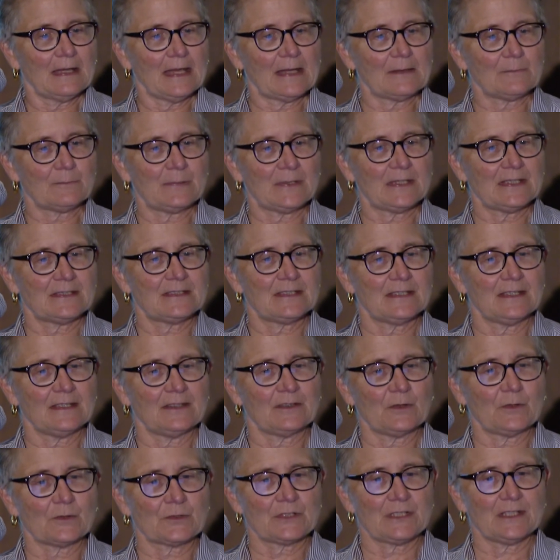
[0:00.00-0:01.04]
and PT
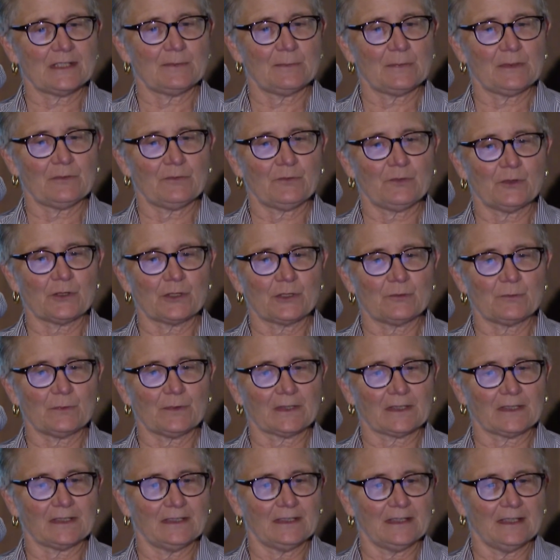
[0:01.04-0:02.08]
and OT before you
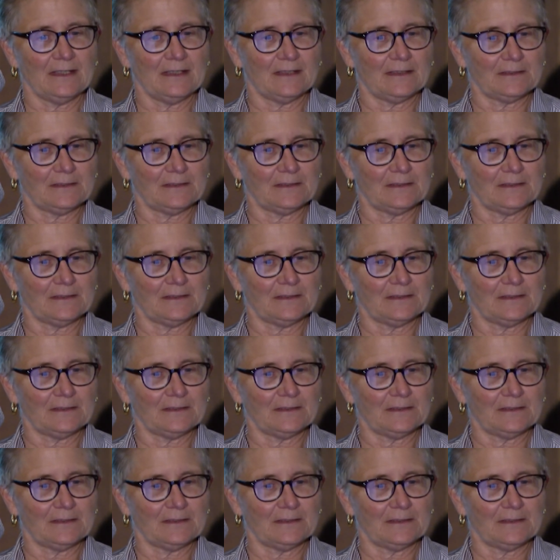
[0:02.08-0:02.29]
really need